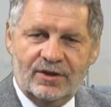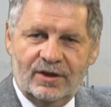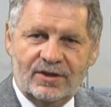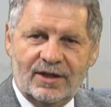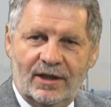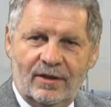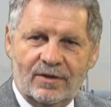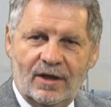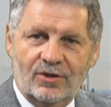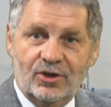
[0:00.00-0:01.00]
uh,
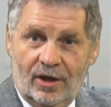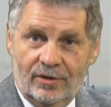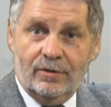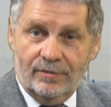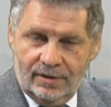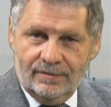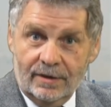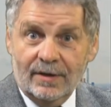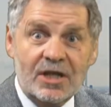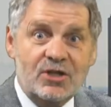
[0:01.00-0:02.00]
Stelios Haji-Ioannou, the,
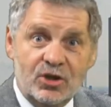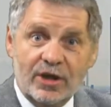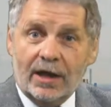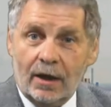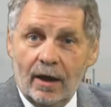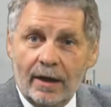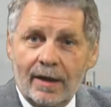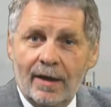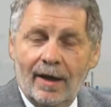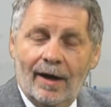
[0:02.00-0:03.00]
the EasyJet guy.
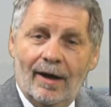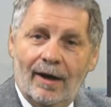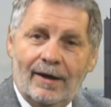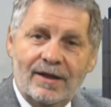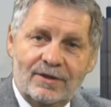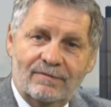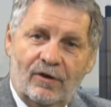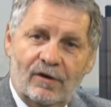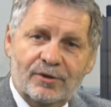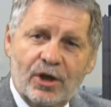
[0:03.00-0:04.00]
Uh, he's
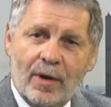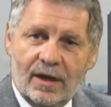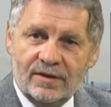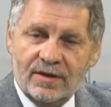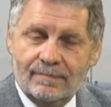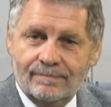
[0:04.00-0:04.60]
involved, but who else?